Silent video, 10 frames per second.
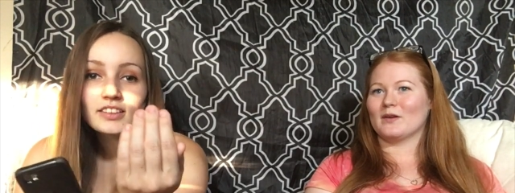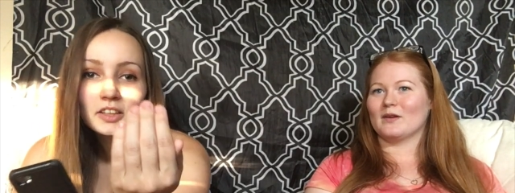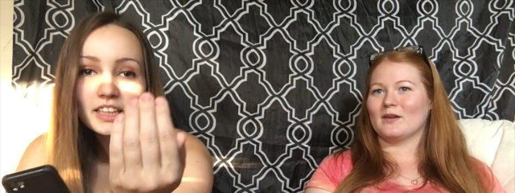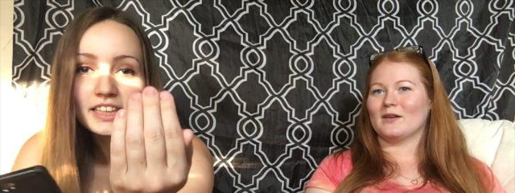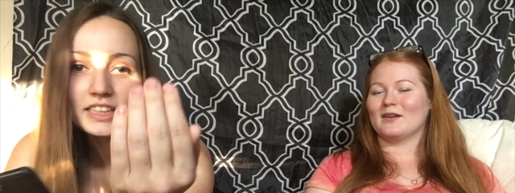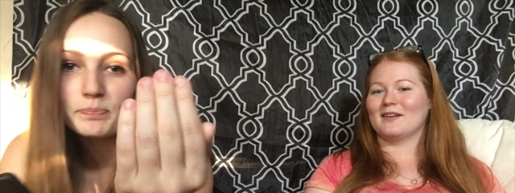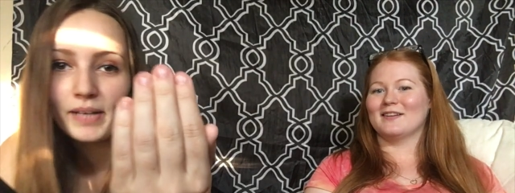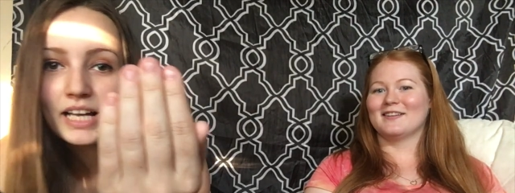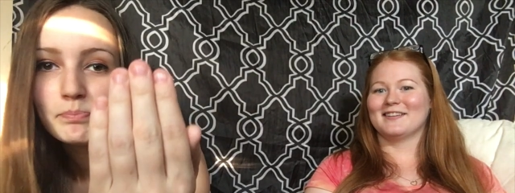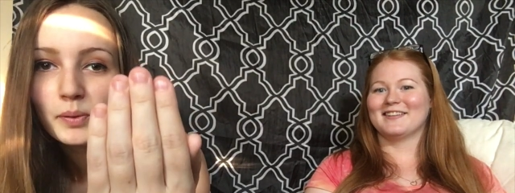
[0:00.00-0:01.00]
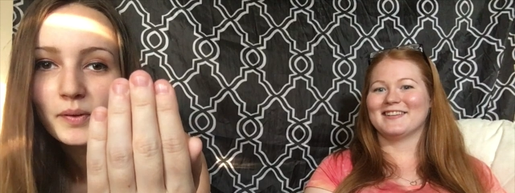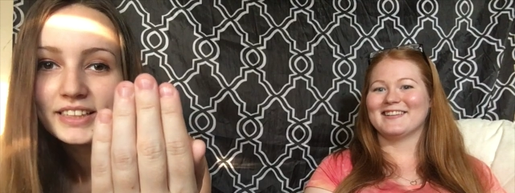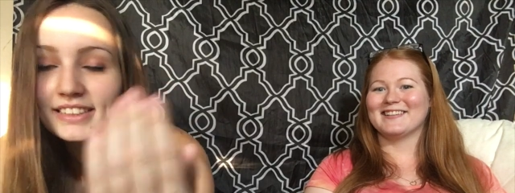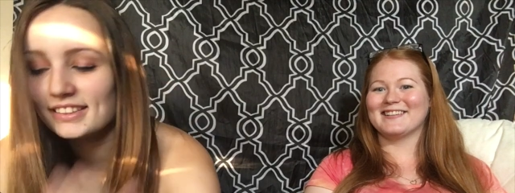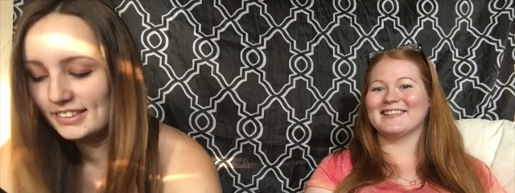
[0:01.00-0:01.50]
Speaker 1: Look at these bad
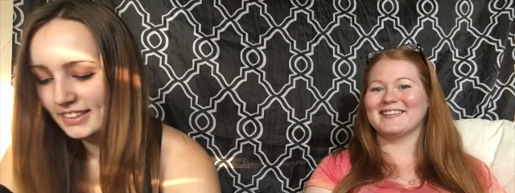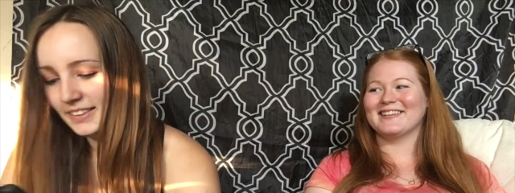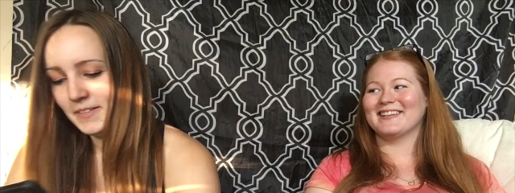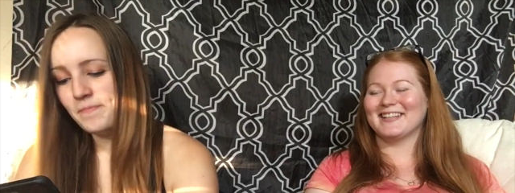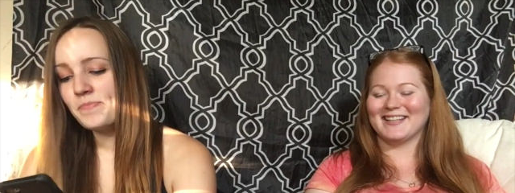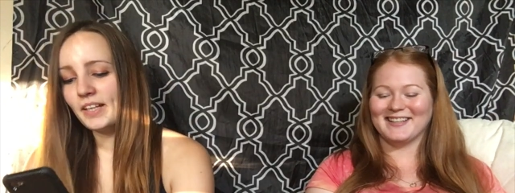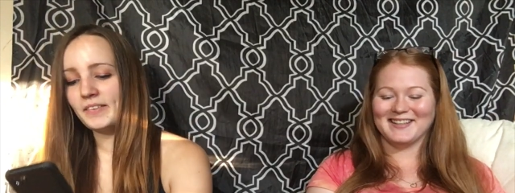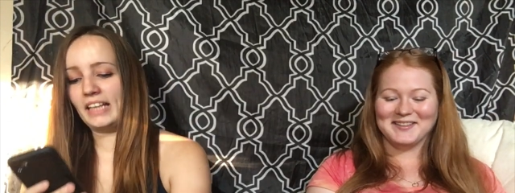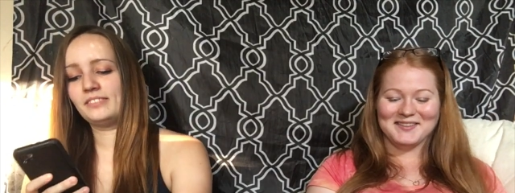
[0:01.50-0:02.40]
boys. Okay.